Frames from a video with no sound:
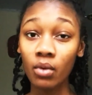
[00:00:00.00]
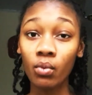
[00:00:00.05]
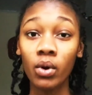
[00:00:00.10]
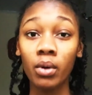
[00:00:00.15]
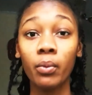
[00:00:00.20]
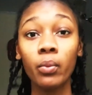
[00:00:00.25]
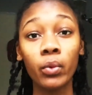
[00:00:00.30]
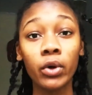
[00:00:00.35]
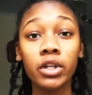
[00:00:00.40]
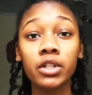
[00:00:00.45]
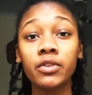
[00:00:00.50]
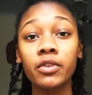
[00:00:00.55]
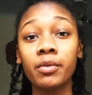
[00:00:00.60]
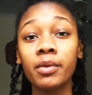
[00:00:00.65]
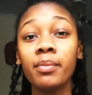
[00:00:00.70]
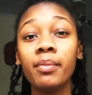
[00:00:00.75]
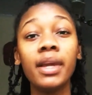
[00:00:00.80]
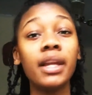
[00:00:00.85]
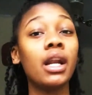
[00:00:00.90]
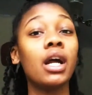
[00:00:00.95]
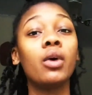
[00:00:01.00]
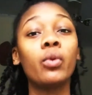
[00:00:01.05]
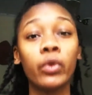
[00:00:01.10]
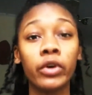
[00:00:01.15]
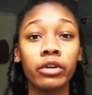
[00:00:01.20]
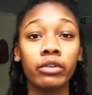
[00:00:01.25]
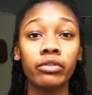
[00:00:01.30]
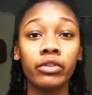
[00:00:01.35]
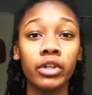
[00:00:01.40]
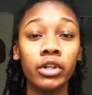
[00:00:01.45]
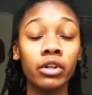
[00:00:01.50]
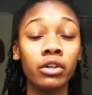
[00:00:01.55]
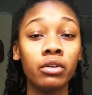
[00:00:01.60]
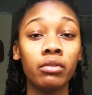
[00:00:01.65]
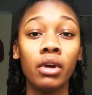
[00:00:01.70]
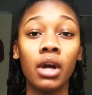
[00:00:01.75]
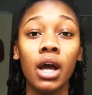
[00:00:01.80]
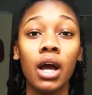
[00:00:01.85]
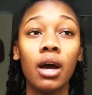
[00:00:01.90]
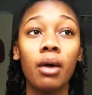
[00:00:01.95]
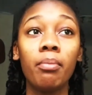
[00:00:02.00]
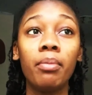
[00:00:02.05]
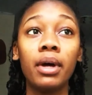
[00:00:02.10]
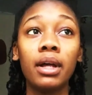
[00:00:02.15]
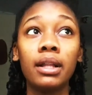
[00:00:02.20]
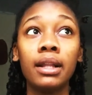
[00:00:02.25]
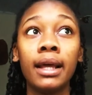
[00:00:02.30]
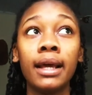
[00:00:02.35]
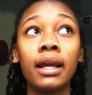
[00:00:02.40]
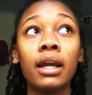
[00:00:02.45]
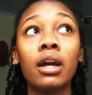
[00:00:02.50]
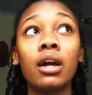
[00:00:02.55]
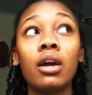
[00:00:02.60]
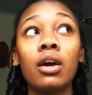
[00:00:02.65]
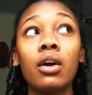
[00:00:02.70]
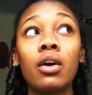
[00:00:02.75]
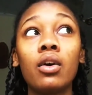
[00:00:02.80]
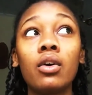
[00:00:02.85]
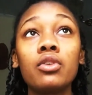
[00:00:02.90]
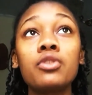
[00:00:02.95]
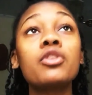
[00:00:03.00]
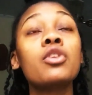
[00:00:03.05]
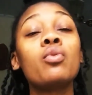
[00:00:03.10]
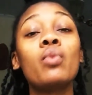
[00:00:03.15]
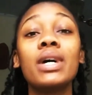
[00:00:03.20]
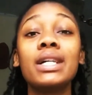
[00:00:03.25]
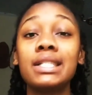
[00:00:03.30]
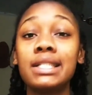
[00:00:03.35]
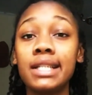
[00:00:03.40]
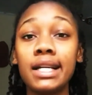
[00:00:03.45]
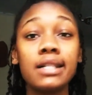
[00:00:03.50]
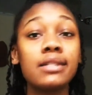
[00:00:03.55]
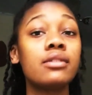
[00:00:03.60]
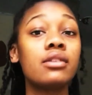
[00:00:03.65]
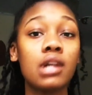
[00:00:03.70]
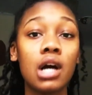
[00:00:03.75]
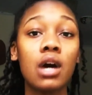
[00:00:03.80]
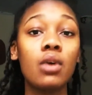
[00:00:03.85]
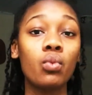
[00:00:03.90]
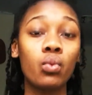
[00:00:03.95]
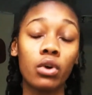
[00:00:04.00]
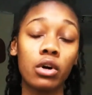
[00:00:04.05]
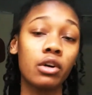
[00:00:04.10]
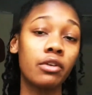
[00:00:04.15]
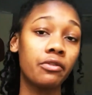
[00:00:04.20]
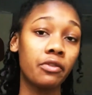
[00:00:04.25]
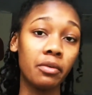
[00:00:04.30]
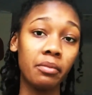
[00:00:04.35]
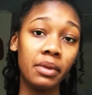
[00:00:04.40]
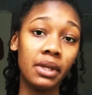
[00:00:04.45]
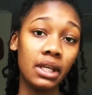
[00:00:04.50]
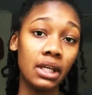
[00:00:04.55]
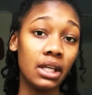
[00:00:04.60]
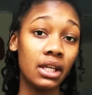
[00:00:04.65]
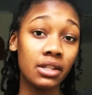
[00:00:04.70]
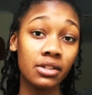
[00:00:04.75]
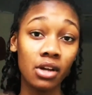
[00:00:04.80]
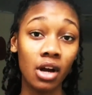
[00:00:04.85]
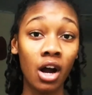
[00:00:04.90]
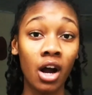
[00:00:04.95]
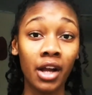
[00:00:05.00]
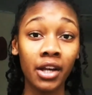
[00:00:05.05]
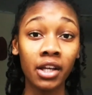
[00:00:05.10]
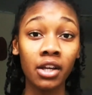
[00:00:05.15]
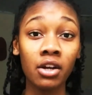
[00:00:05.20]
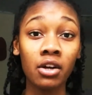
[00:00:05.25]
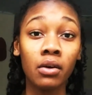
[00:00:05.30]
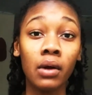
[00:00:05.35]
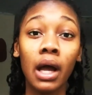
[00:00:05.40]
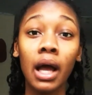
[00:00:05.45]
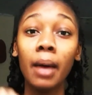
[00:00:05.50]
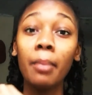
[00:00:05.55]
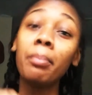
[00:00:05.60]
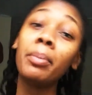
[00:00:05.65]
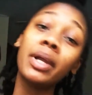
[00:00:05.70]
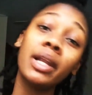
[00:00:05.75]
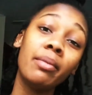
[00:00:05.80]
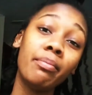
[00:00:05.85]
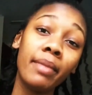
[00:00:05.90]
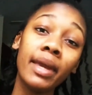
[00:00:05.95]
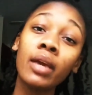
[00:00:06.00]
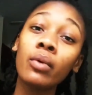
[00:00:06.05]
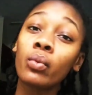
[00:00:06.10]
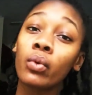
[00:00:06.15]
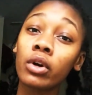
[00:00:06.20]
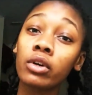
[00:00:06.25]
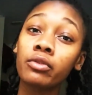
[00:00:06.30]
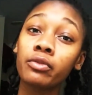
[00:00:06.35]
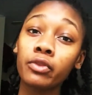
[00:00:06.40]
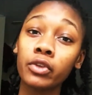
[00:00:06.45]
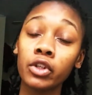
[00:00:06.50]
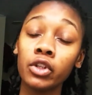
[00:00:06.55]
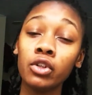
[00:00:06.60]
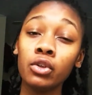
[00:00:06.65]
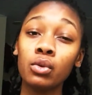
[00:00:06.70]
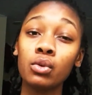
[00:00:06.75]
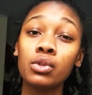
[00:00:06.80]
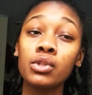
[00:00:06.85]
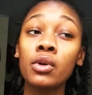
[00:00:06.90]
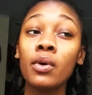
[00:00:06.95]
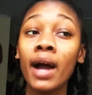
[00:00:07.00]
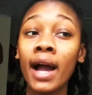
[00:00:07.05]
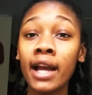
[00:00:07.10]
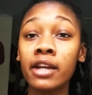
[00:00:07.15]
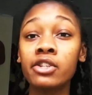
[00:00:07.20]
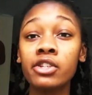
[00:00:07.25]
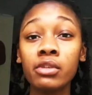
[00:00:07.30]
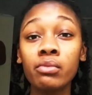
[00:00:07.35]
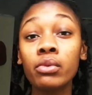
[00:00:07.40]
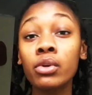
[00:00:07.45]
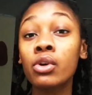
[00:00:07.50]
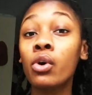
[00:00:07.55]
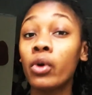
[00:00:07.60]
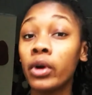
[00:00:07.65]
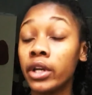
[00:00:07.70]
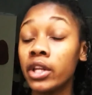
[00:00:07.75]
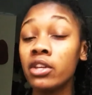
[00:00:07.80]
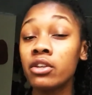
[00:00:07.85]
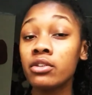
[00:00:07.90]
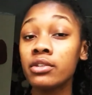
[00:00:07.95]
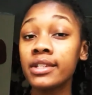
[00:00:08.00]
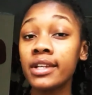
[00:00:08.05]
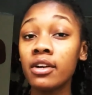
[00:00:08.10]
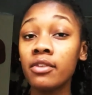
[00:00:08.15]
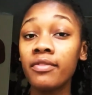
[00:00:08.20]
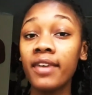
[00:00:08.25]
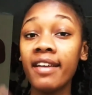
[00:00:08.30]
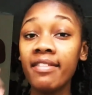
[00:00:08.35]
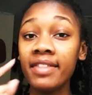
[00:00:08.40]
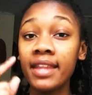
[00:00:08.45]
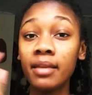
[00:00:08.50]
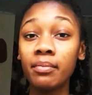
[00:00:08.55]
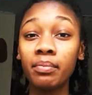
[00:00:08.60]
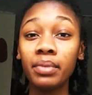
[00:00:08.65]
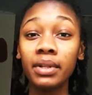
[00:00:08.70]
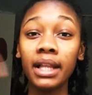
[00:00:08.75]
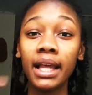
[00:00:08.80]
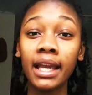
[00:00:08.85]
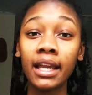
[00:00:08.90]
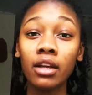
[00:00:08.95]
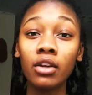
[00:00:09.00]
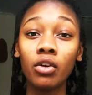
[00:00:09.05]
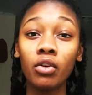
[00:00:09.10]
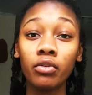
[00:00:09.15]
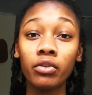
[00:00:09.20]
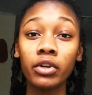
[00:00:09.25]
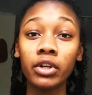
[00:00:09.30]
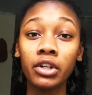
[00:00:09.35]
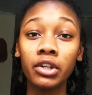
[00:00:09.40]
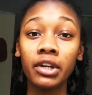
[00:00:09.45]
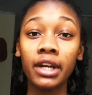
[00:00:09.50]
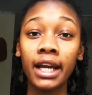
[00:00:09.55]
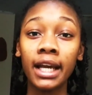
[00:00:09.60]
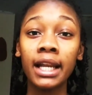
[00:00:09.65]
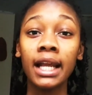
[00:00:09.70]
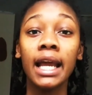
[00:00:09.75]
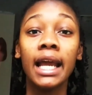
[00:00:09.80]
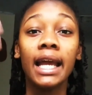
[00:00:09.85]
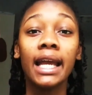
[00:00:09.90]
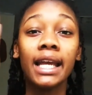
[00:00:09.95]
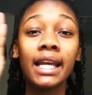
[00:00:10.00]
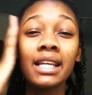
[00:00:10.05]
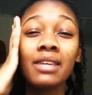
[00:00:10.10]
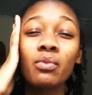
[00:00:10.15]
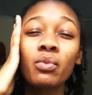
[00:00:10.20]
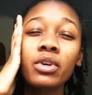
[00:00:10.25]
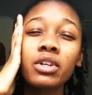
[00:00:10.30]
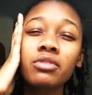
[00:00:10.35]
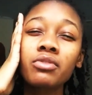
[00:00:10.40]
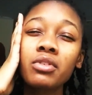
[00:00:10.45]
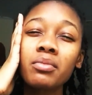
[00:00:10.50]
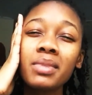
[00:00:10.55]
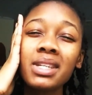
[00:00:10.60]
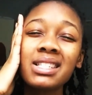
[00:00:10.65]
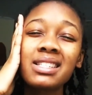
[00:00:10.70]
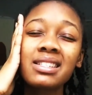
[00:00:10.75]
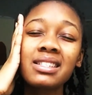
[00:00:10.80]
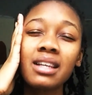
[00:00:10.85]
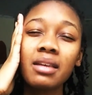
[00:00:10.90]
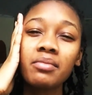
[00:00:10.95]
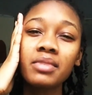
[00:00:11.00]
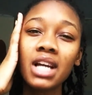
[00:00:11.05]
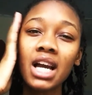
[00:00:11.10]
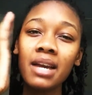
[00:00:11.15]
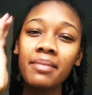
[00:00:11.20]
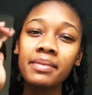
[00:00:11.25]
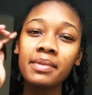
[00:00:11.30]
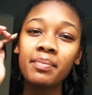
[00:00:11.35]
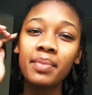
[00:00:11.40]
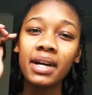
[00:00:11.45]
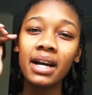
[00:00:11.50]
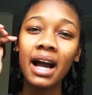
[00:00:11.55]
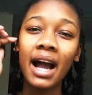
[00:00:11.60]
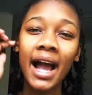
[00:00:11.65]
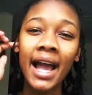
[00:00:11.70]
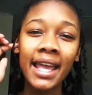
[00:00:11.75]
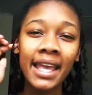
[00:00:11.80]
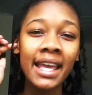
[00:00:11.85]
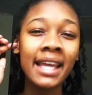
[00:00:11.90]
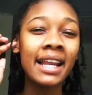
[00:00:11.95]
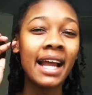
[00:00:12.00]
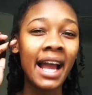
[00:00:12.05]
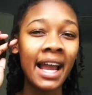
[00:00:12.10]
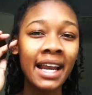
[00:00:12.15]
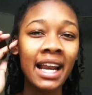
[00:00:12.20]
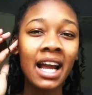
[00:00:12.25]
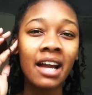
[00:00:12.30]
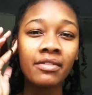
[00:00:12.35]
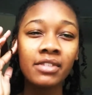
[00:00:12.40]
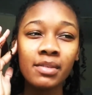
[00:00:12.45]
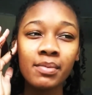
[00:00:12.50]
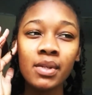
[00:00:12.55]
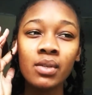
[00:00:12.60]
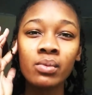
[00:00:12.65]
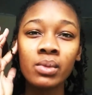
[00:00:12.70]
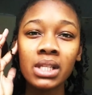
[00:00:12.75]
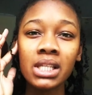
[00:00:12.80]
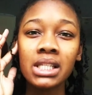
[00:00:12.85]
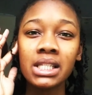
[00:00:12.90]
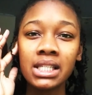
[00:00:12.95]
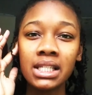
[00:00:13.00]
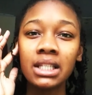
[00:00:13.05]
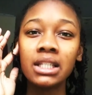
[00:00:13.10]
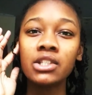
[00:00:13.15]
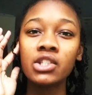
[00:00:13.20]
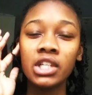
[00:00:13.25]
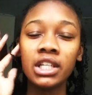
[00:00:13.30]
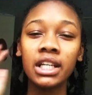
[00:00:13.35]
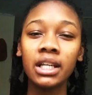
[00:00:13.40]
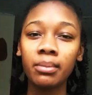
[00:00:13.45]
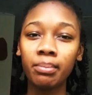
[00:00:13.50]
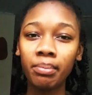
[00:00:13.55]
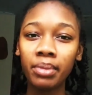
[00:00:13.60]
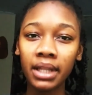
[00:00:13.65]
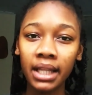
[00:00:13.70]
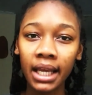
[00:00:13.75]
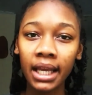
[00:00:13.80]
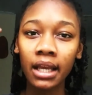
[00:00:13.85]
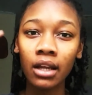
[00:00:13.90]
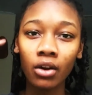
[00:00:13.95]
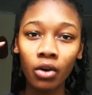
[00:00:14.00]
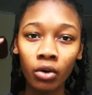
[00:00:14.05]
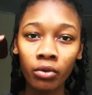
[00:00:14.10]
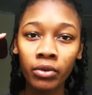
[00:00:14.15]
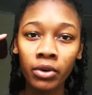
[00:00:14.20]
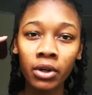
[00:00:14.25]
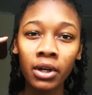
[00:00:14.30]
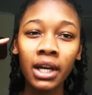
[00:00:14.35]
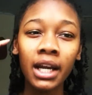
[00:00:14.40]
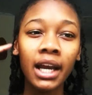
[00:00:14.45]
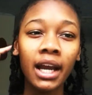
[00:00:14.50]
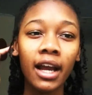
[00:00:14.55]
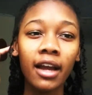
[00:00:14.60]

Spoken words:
what works for me may not work for you. But like So what does not work for me is audio, but it may work for you. So actually recording yourself and then playing it over in your head, it works for me sometimes, but I have to be really diligent in playing it over